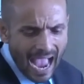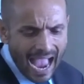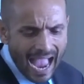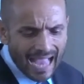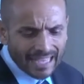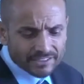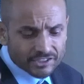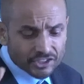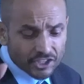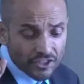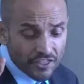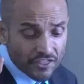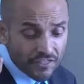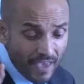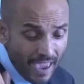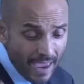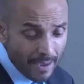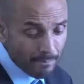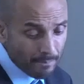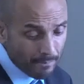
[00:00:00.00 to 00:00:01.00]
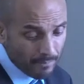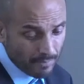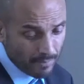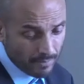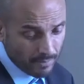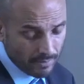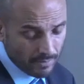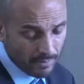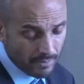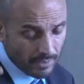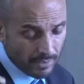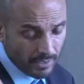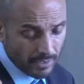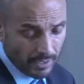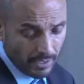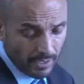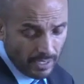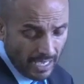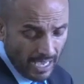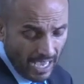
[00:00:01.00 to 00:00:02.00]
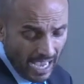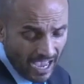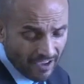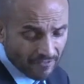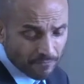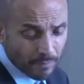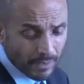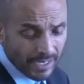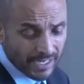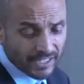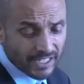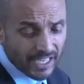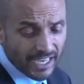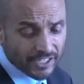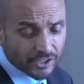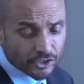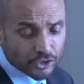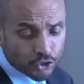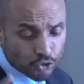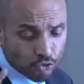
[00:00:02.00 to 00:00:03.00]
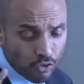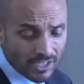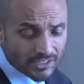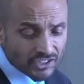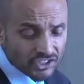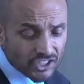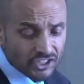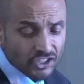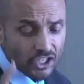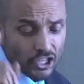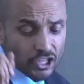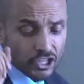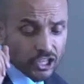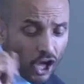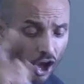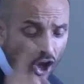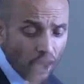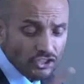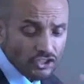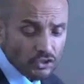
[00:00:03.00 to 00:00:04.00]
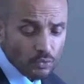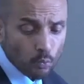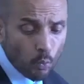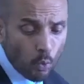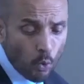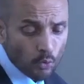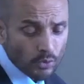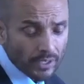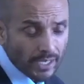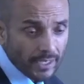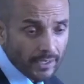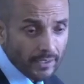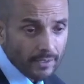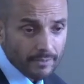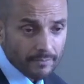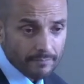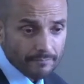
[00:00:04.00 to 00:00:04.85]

And to them have been entrusted the last warning,